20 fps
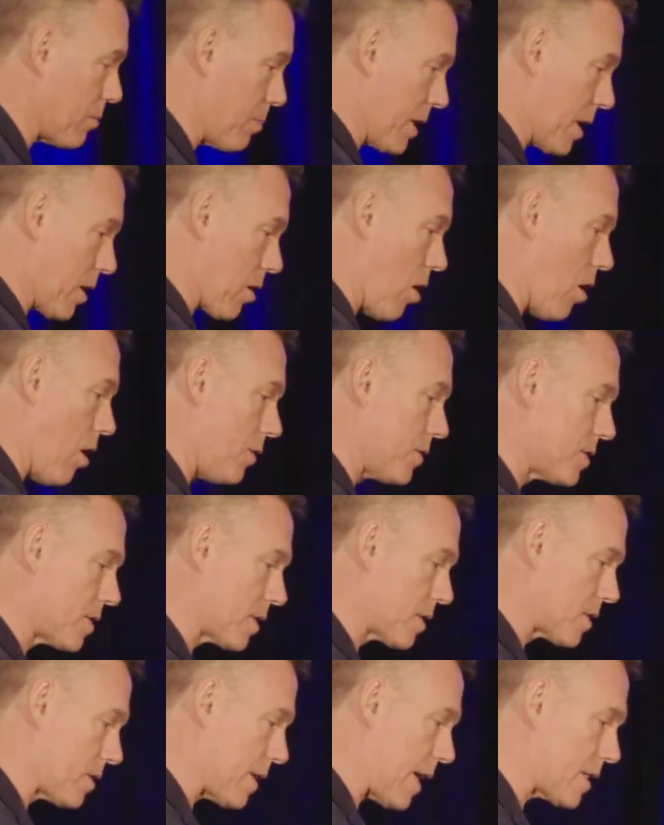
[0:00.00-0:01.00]
can be called
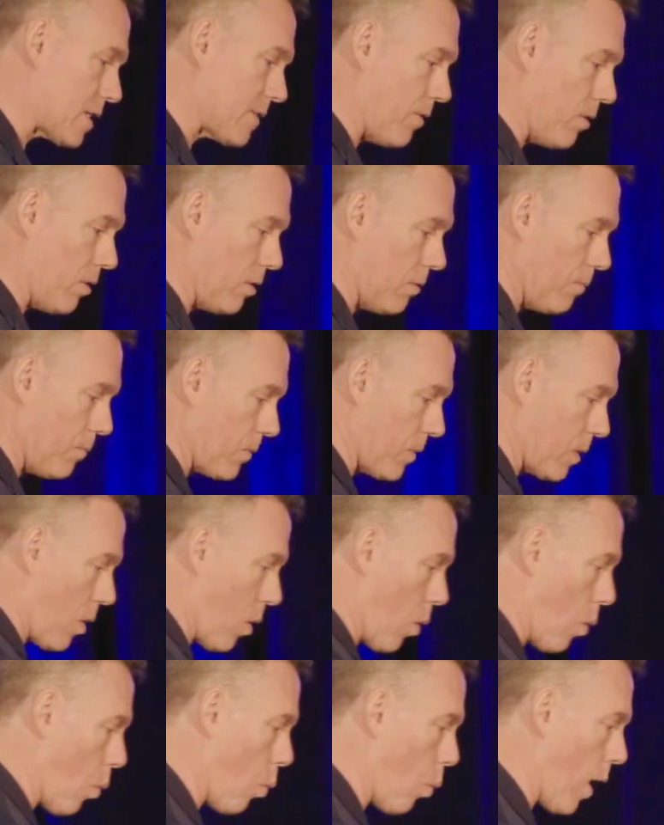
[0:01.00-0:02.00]
successful
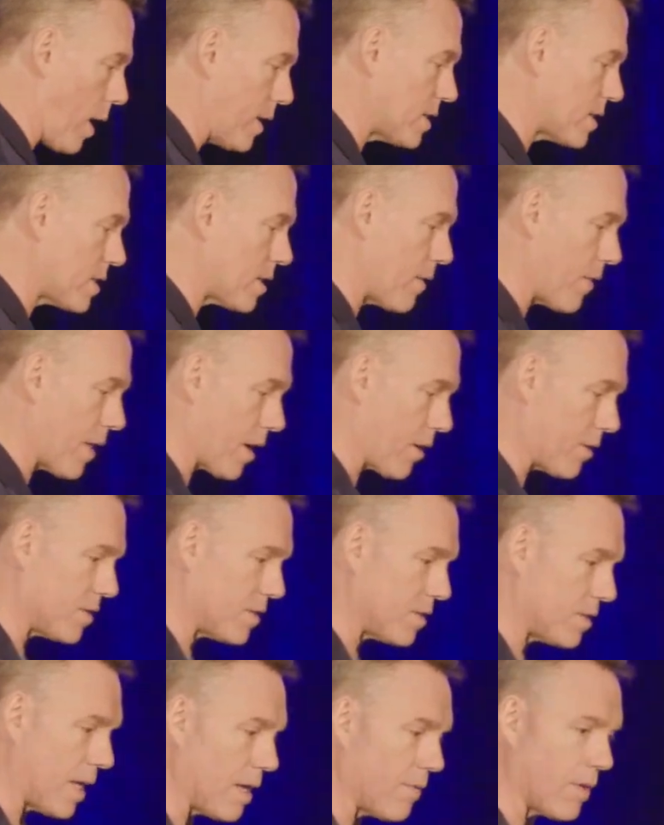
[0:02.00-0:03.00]
once they are
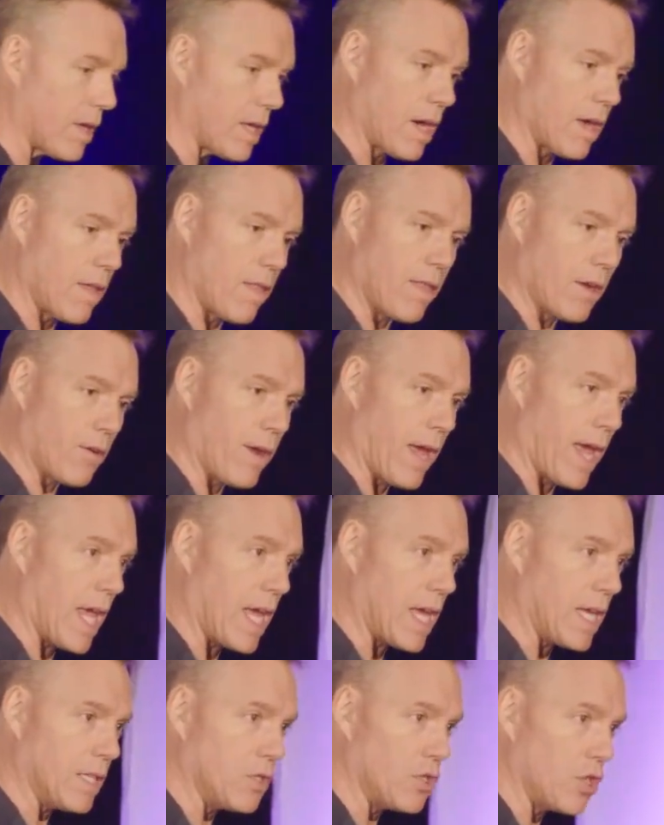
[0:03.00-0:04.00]
saving their
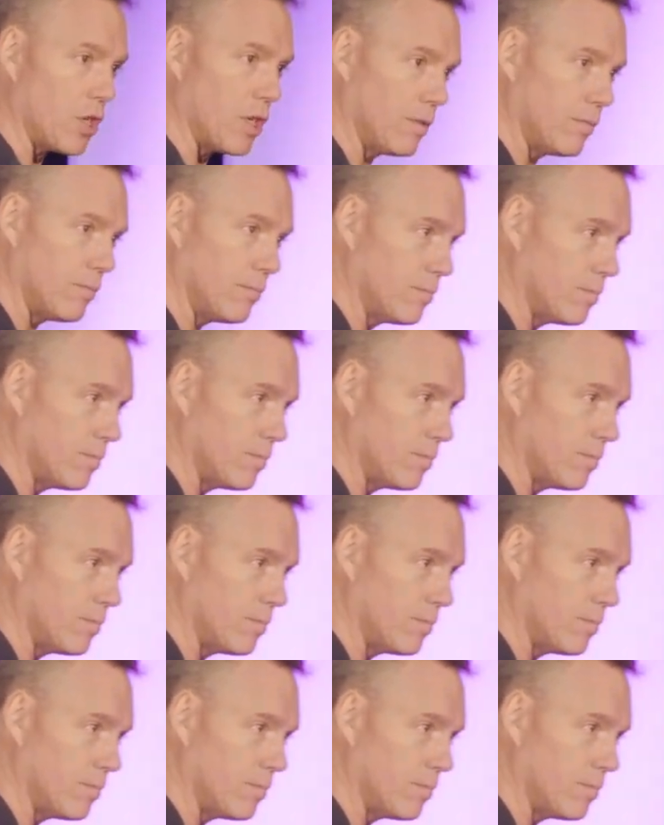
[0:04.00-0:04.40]
age.